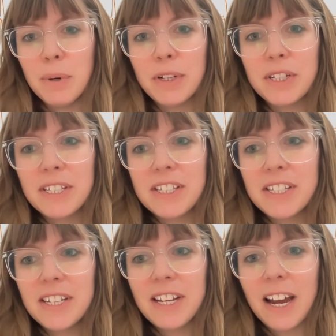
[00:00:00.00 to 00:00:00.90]
but
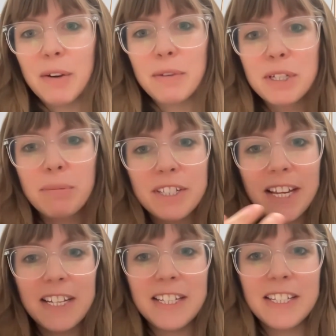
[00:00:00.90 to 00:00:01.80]
I was
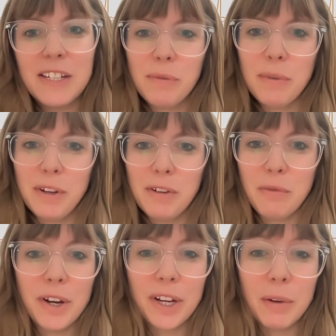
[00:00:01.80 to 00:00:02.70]
presented with
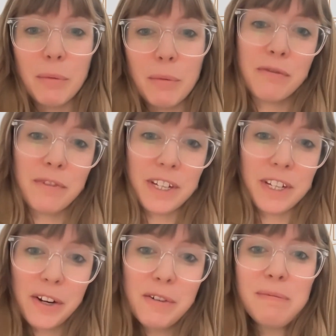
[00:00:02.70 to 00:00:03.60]
working with
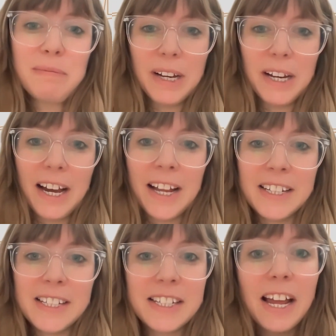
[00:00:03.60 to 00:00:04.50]
video,
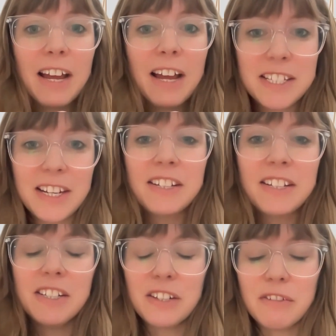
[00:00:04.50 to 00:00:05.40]
and that
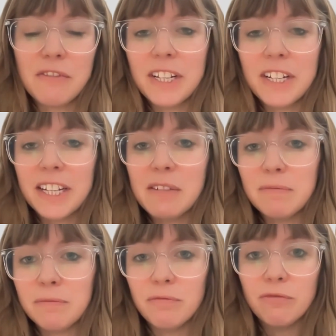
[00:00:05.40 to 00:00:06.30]
started to
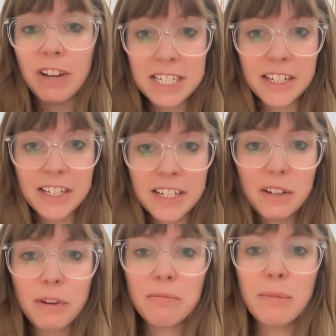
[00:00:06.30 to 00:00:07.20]
really
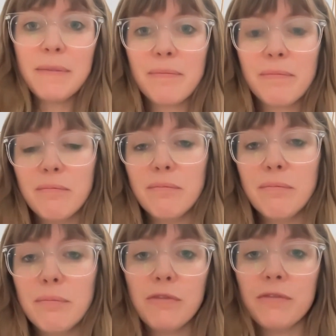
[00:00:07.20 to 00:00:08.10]
resonate with me,
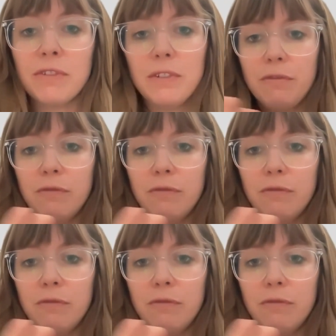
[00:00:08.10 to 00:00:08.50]
both